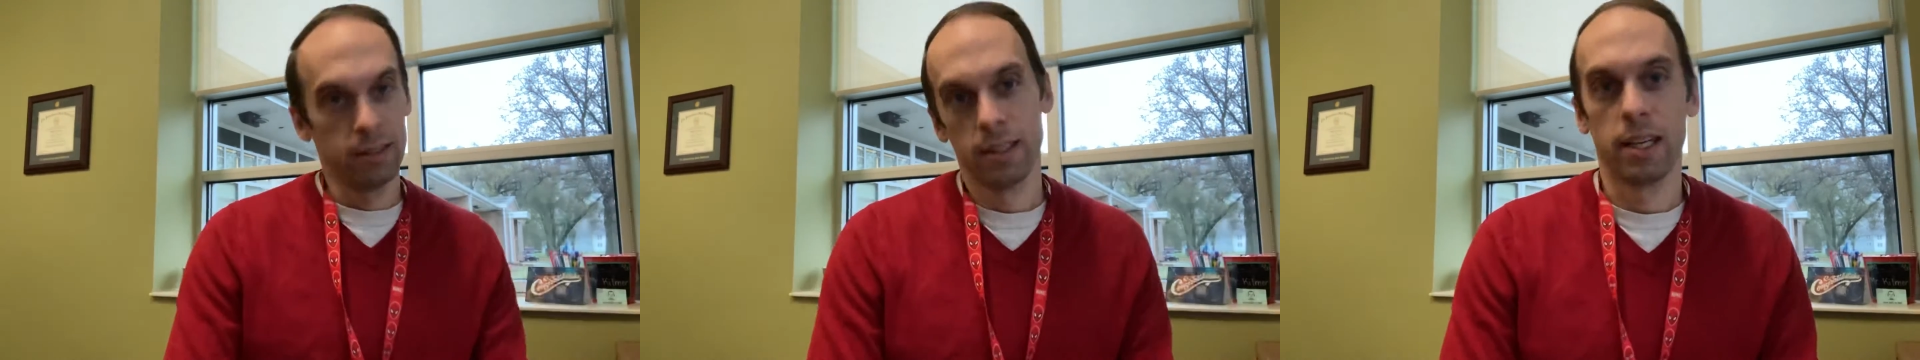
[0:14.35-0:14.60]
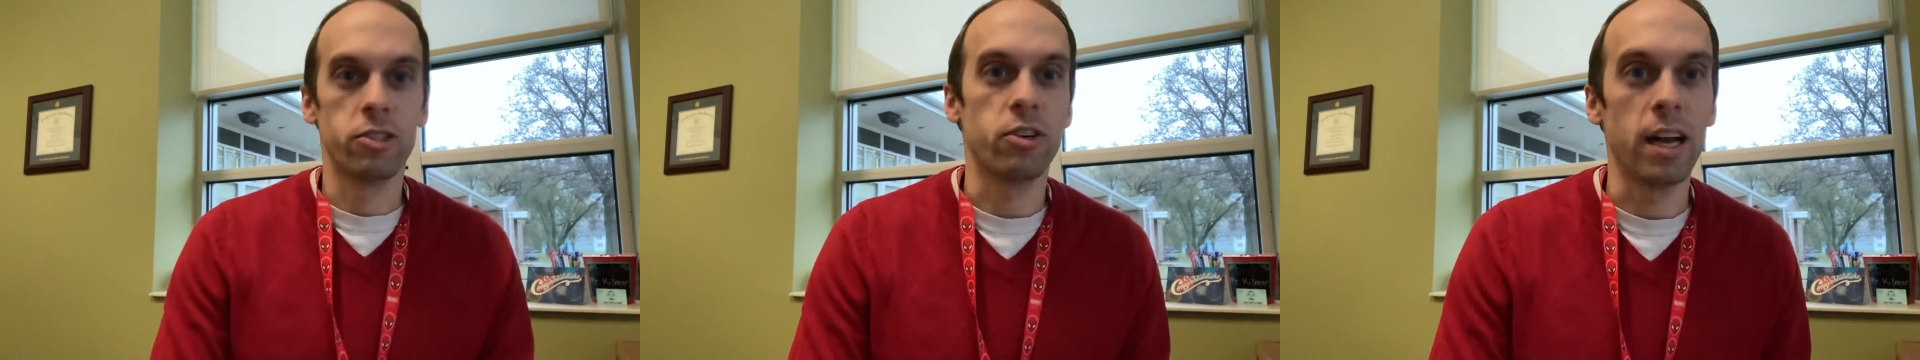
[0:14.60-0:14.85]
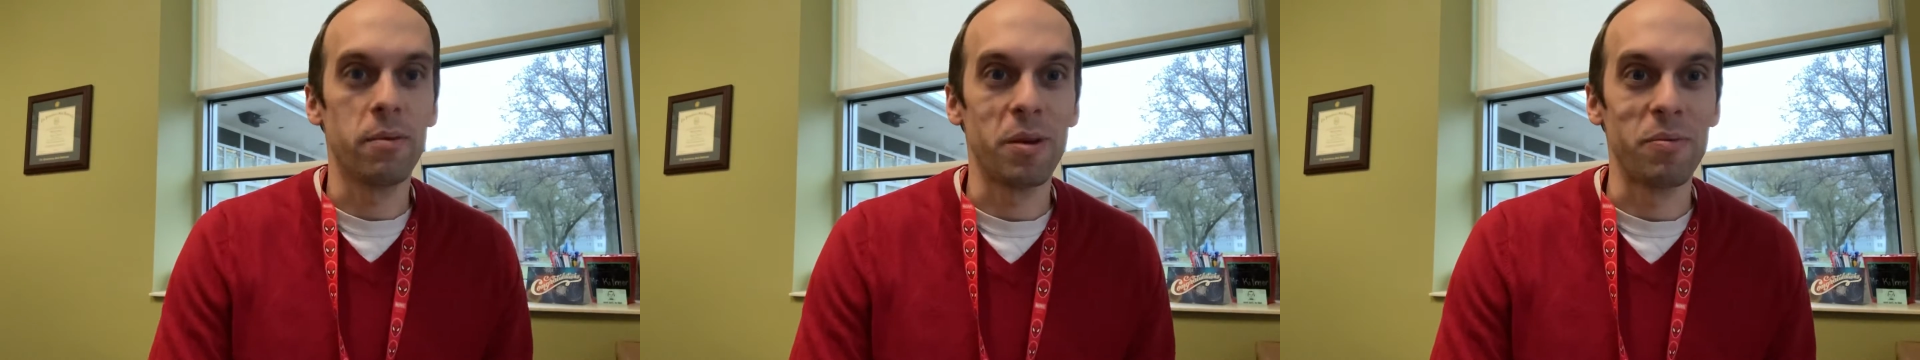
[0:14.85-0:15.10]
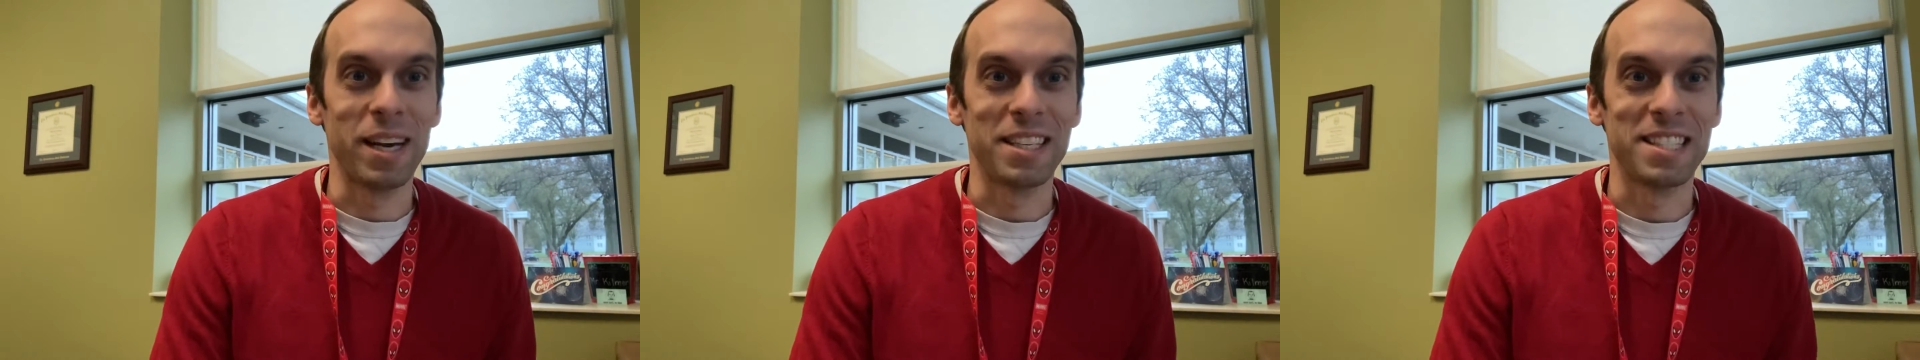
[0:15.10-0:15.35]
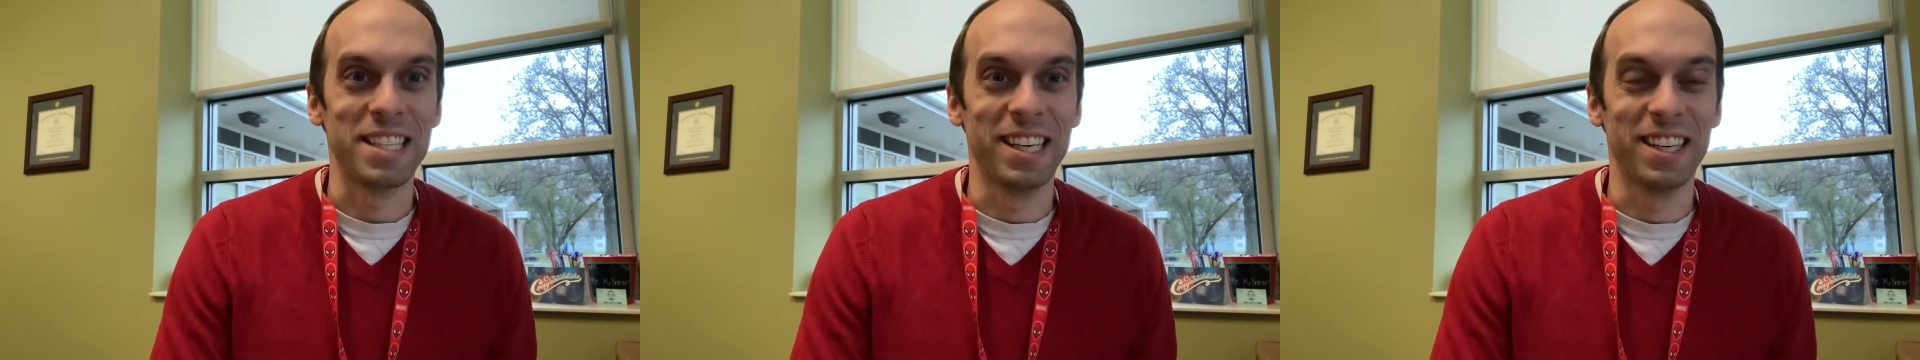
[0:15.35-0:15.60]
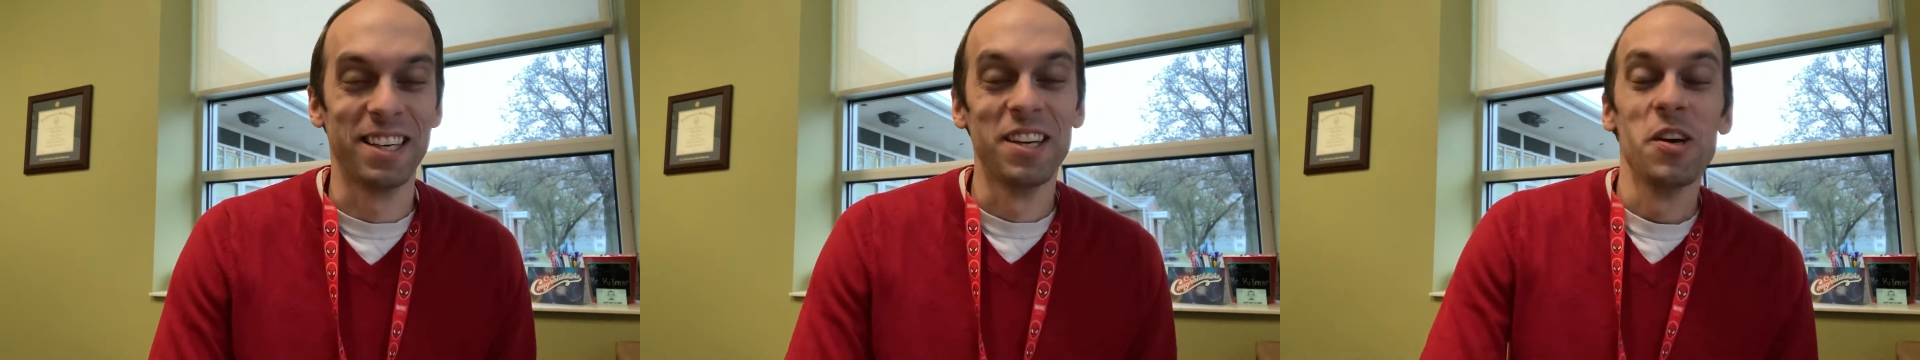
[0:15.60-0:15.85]
I tried my best
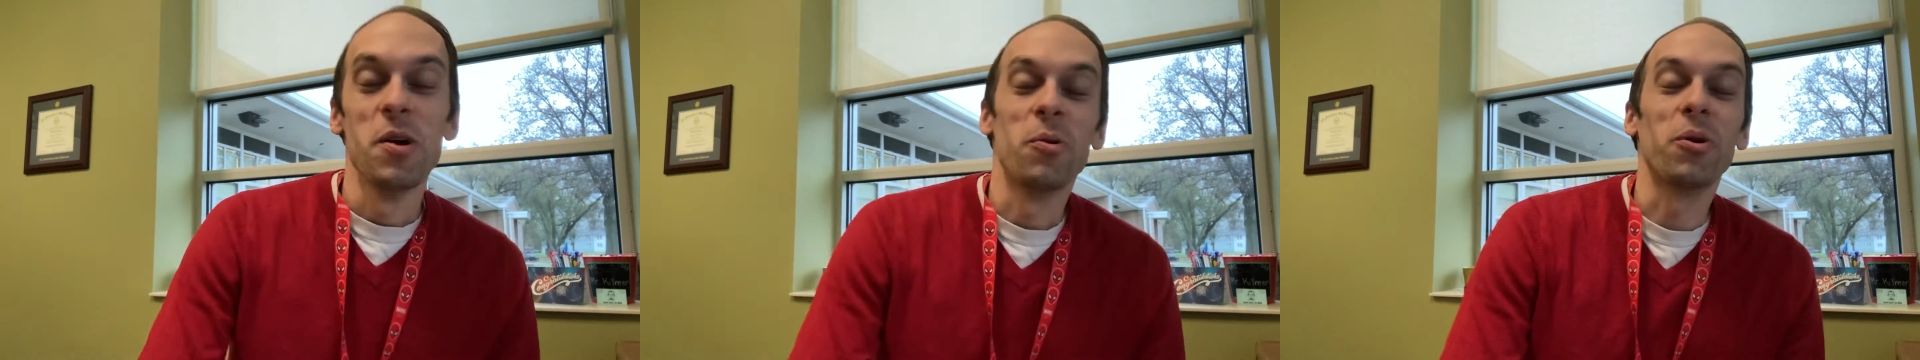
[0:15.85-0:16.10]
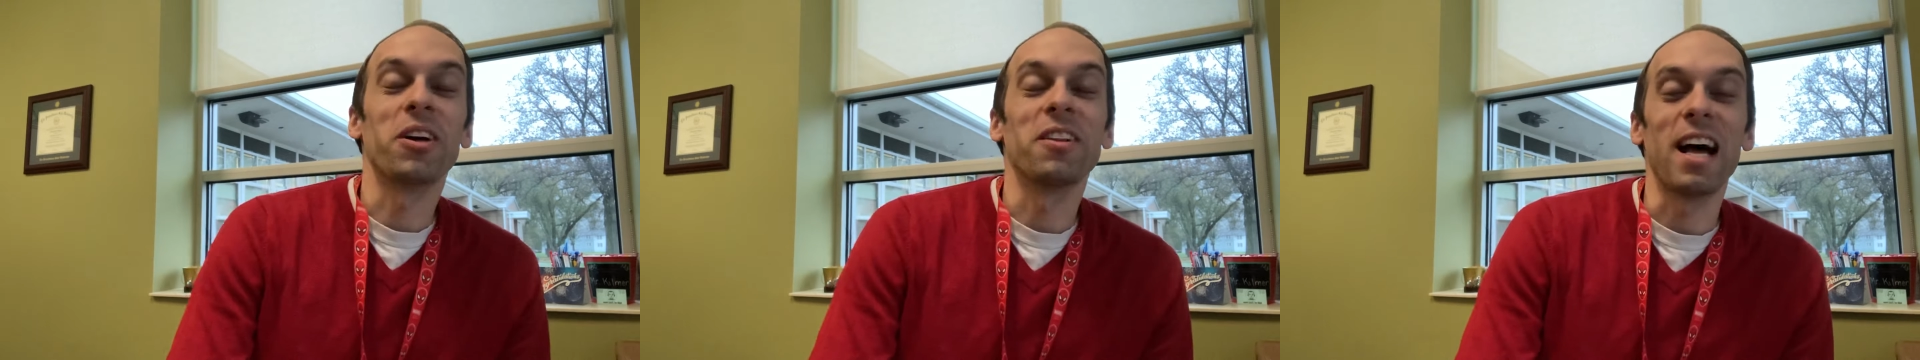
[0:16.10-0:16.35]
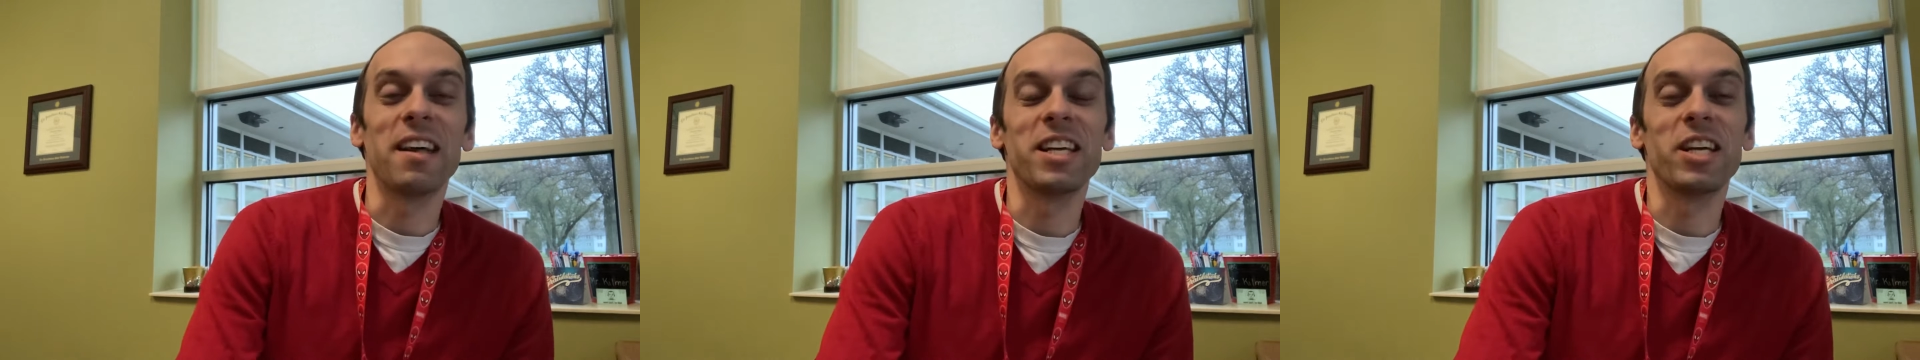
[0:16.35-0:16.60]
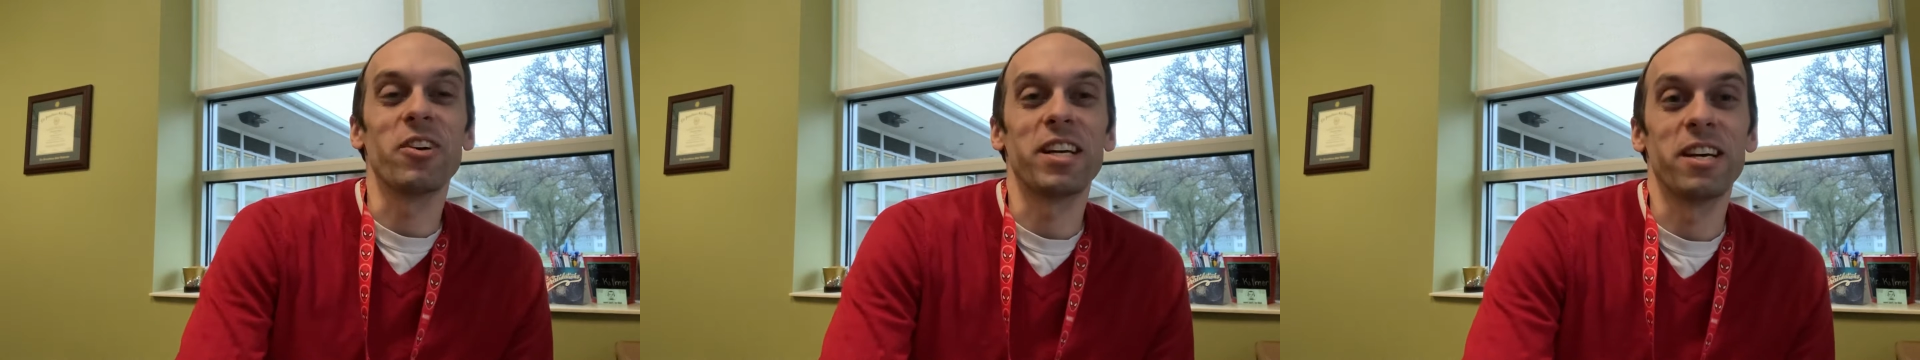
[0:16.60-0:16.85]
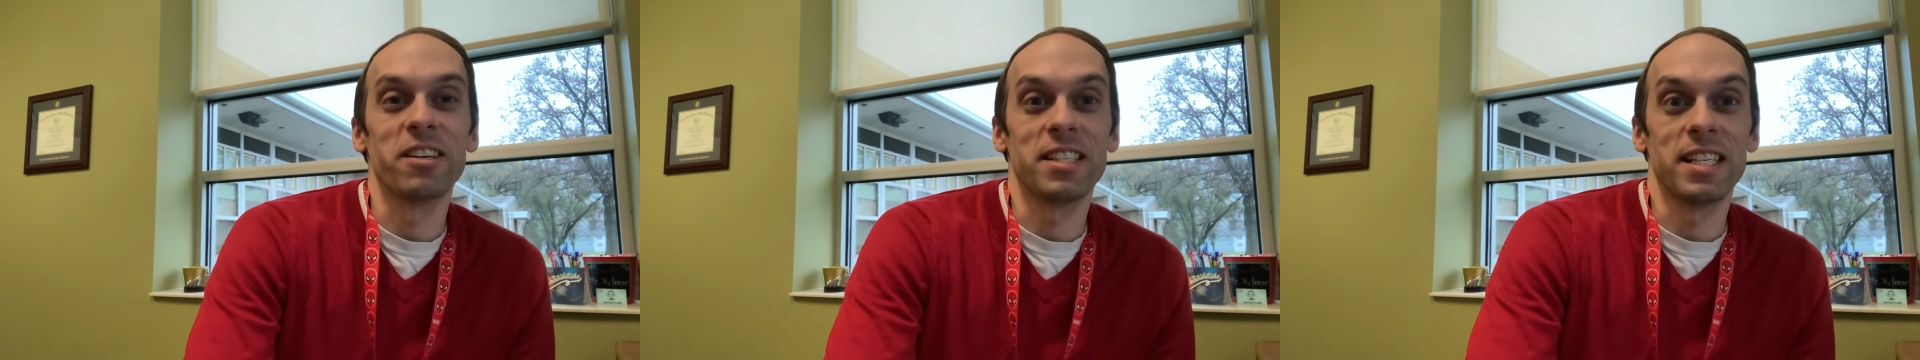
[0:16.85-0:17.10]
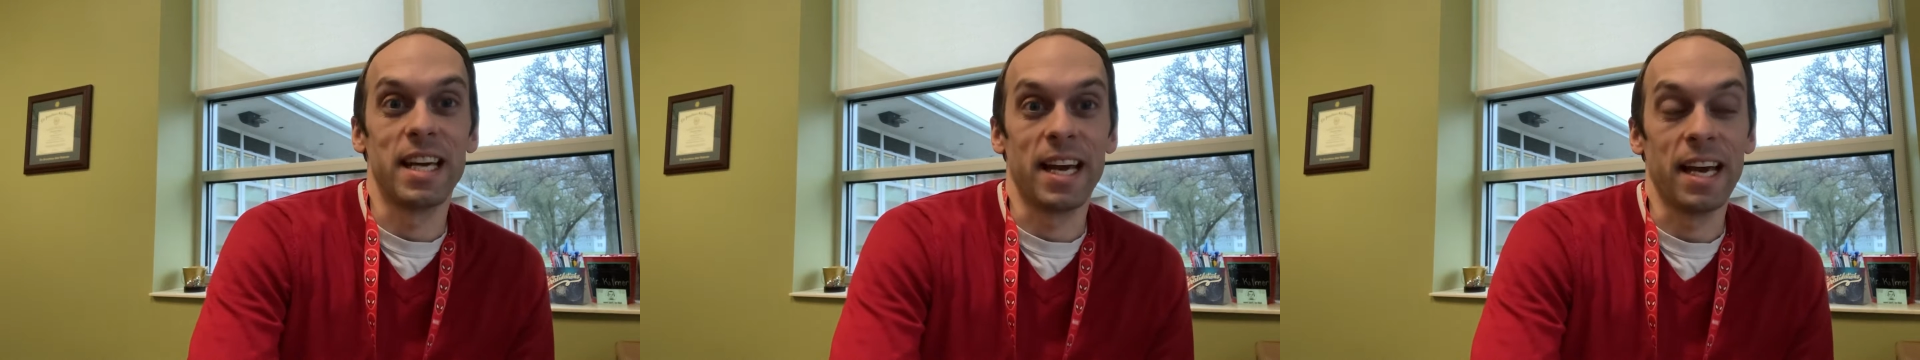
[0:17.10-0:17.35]
here. We're glad that you're here
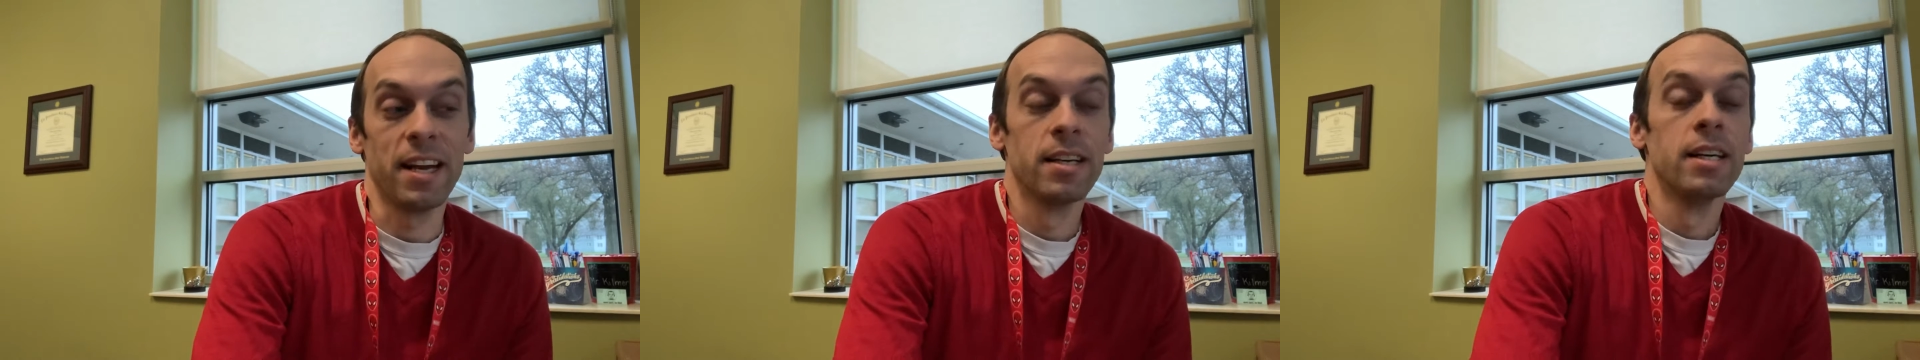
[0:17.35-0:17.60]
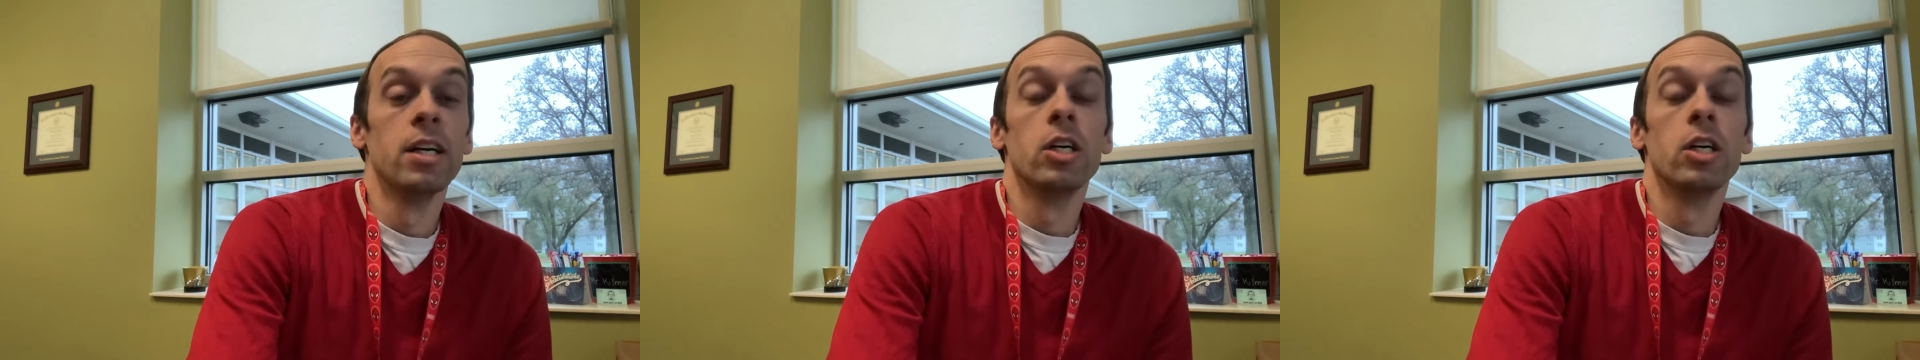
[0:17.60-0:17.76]
today.